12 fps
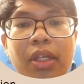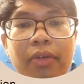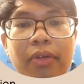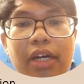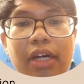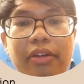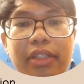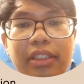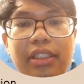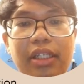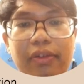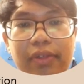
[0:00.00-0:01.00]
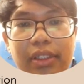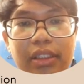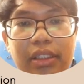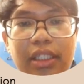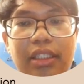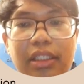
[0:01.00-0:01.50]
Without this network,
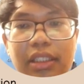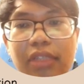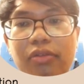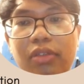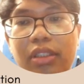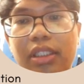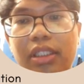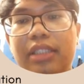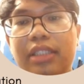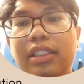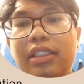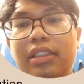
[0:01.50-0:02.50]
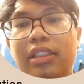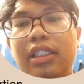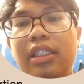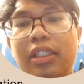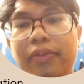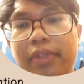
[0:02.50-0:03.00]
the internet would exist
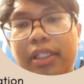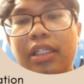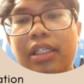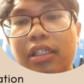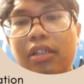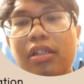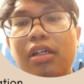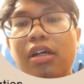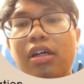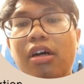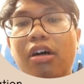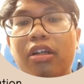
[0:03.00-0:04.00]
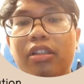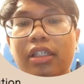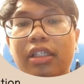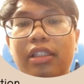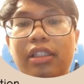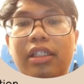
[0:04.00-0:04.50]
significantly,
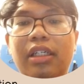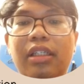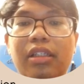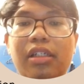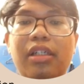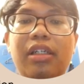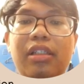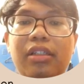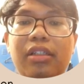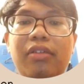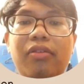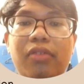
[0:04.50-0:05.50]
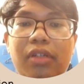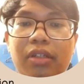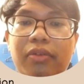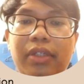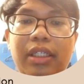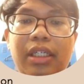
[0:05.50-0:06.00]
altering the interconnected world
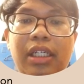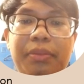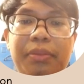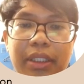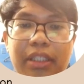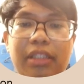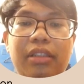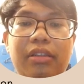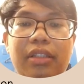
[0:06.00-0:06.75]
experience.